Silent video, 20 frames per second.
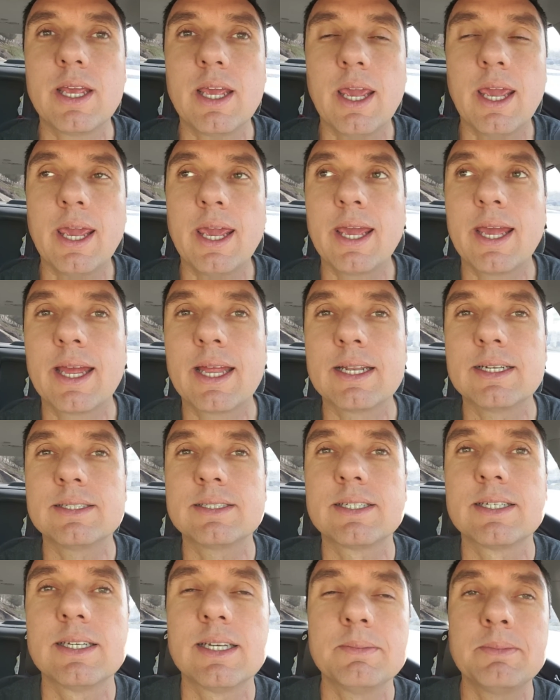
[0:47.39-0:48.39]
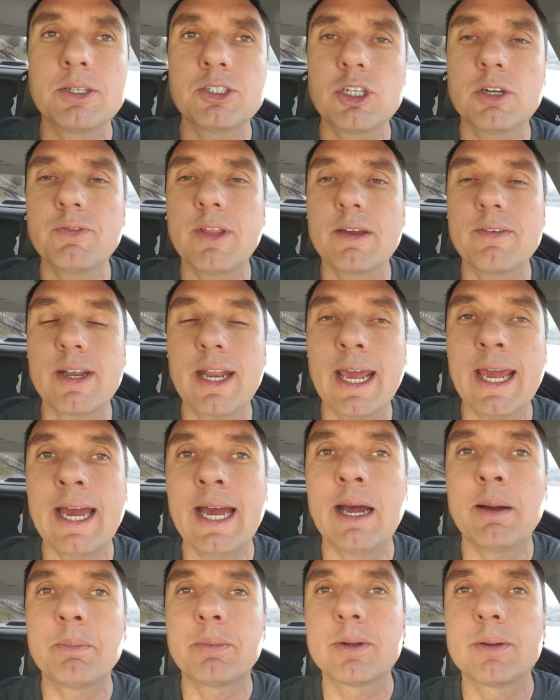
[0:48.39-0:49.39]
and I'm not sure if they have an
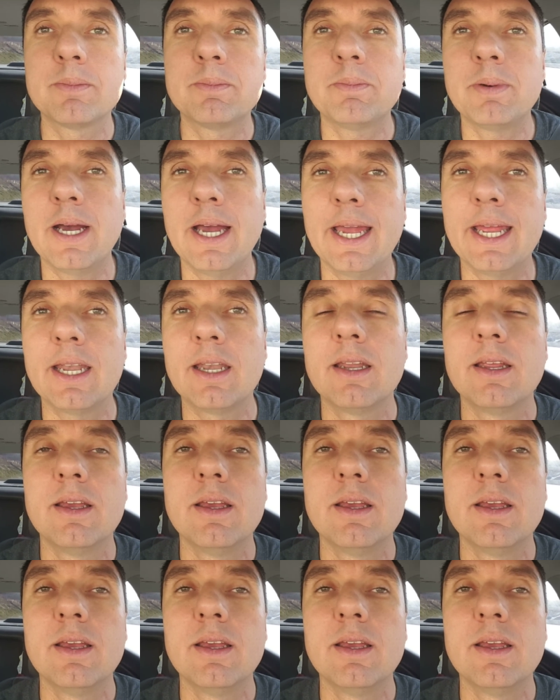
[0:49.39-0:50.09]
app, but